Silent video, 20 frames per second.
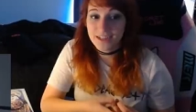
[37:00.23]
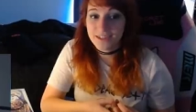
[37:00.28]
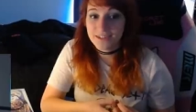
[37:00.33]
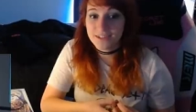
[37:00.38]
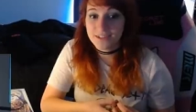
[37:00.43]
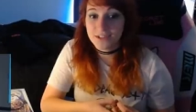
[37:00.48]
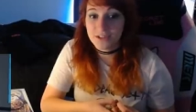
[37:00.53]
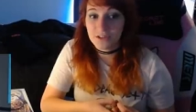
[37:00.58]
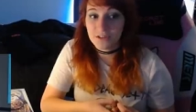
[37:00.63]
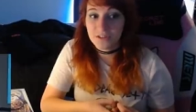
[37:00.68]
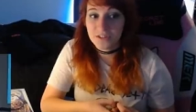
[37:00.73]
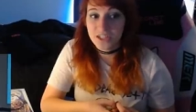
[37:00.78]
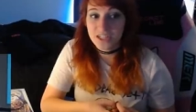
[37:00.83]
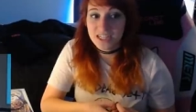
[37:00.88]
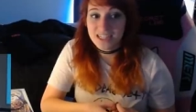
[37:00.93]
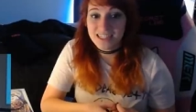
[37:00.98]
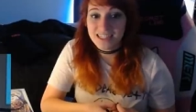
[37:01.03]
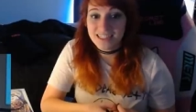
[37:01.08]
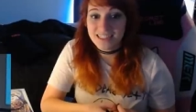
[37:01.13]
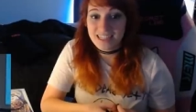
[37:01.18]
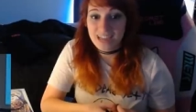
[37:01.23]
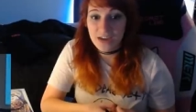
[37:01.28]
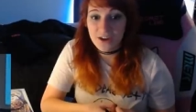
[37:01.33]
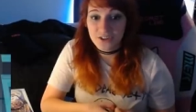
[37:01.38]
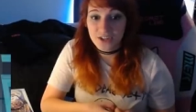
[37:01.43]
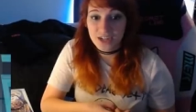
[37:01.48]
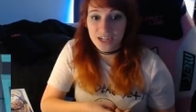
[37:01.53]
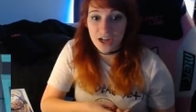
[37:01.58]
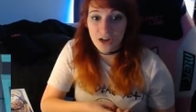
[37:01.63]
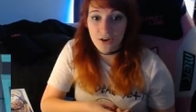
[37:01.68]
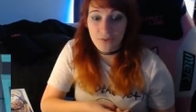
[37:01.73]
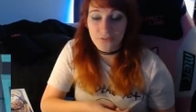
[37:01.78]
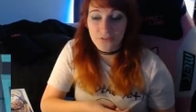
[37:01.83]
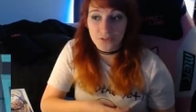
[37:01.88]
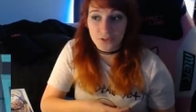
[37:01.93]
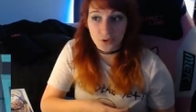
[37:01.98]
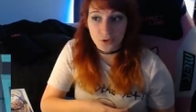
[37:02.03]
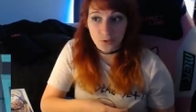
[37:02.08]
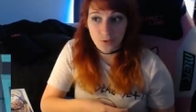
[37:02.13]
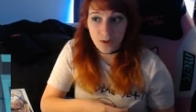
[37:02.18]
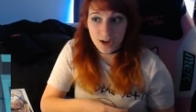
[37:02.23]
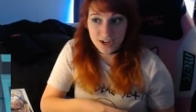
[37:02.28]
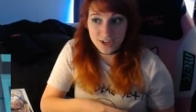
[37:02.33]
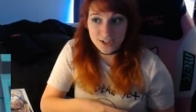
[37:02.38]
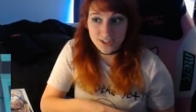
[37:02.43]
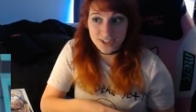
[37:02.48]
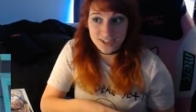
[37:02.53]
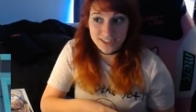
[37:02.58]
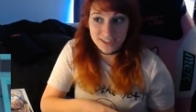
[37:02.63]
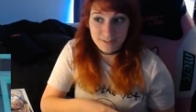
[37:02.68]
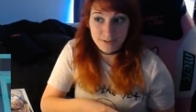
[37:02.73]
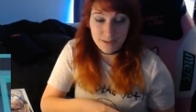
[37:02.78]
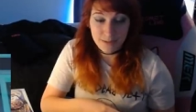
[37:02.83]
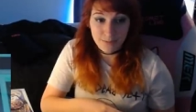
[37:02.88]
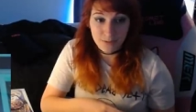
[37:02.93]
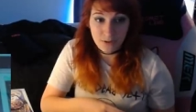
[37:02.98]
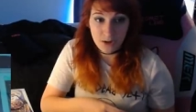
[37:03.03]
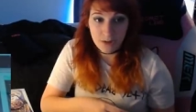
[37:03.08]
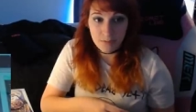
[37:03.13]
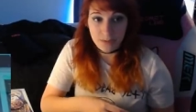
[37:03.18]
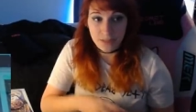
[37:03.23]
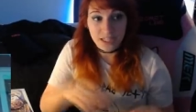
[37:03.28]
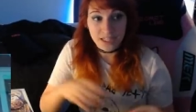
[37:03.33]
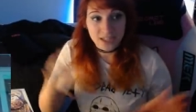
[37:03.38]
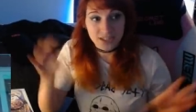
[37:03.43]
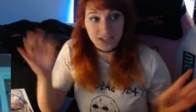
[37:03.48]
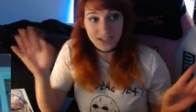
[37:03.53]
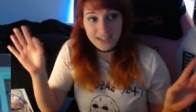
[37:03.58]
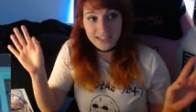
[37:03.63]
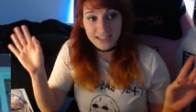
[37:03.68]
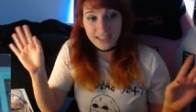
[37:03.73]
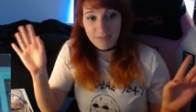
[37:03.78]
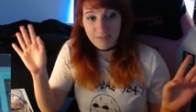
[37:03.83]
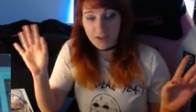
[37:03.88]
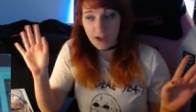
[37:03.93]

So if she's down and out for a while, that's going to be a problem. It does leave the